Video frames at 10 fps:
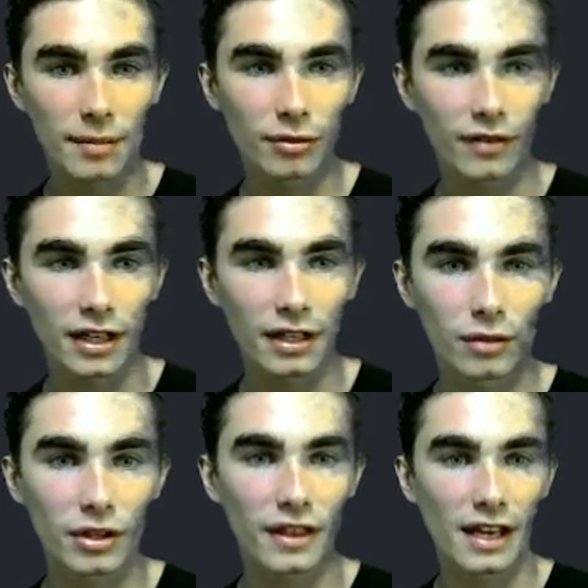provider
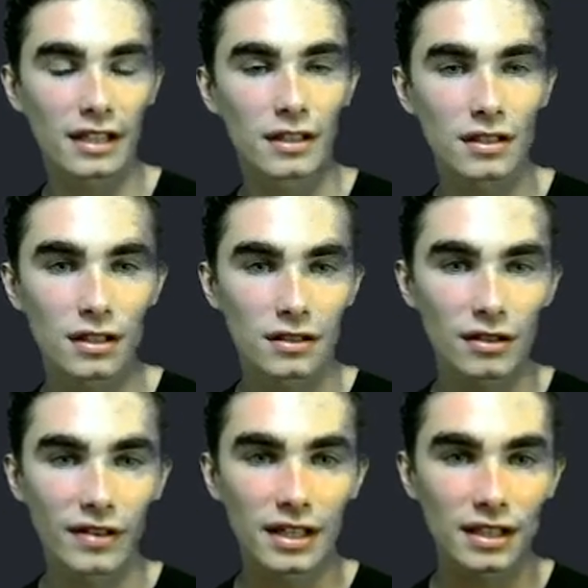that instance of
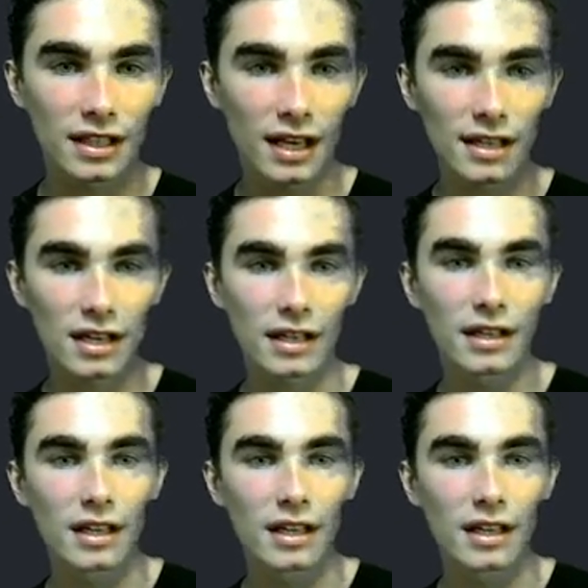NDK in it,